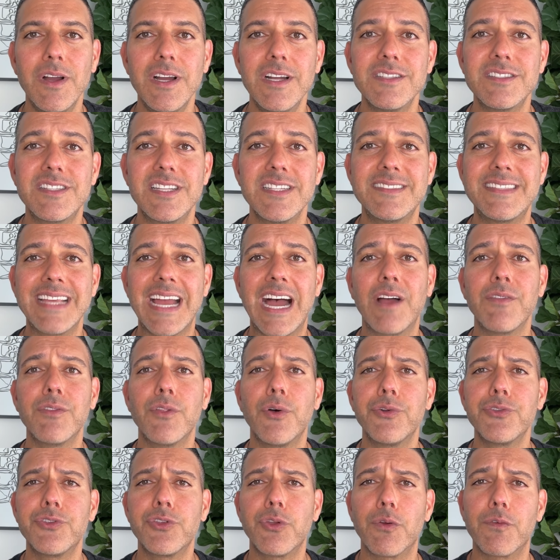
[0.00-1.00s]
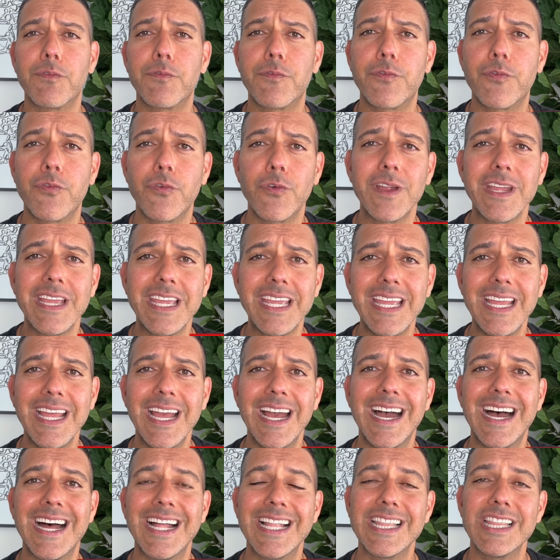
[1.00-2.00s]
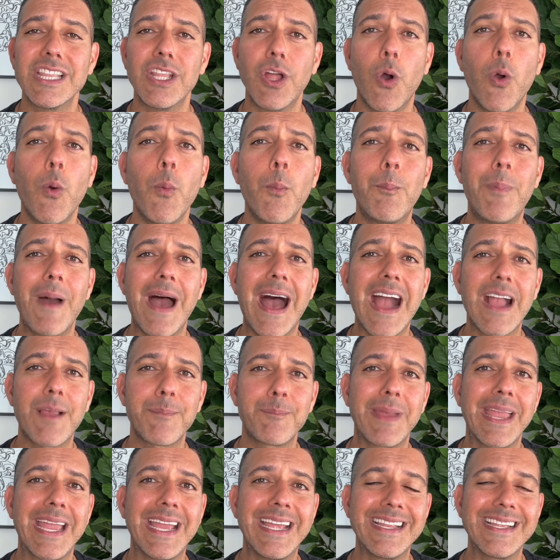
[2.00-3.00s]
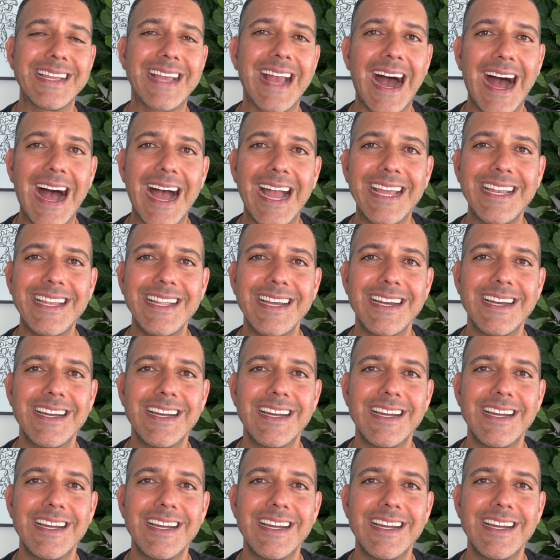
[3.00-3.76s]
to download your free low back pain guide.